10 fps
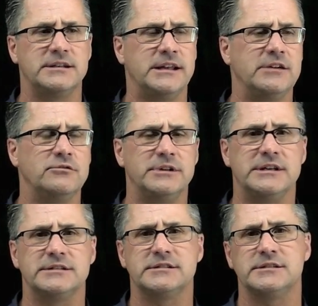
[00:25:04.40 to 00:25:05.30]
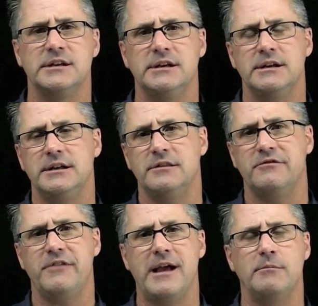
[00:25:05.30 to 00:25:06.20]
an illness in the
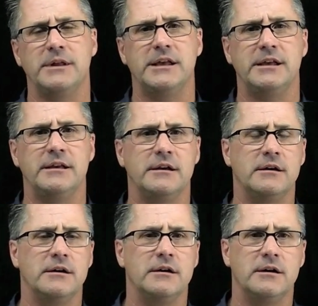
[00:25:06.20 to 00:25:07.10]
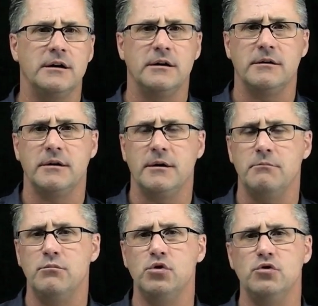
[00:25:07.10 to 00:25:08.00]
family, a
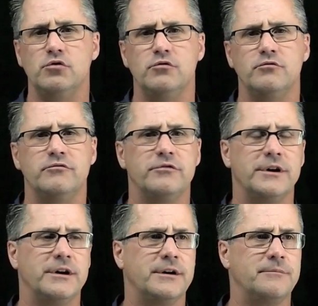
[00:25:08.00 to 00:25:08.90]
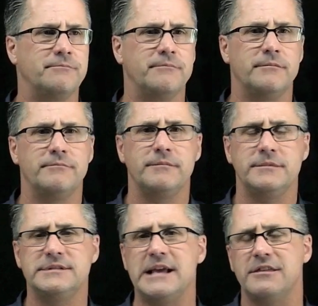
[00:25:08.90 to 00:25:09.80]
move,
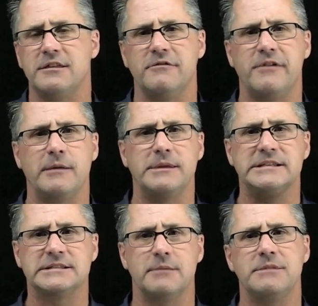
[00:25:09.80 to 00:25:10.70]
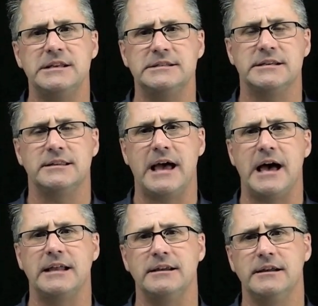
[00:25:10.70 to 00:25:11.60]
death in the family, something to
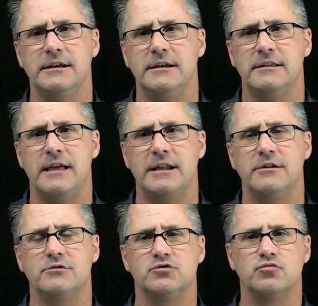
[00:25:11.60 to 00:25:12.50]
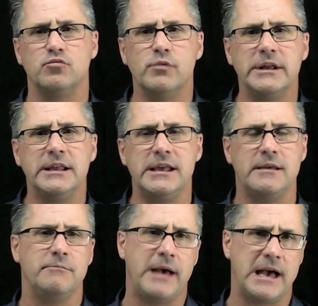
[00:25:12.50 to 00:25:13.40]
that has really
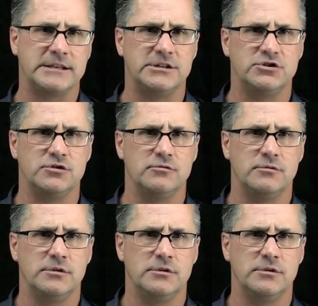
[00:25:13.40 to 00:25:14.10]
impacted you,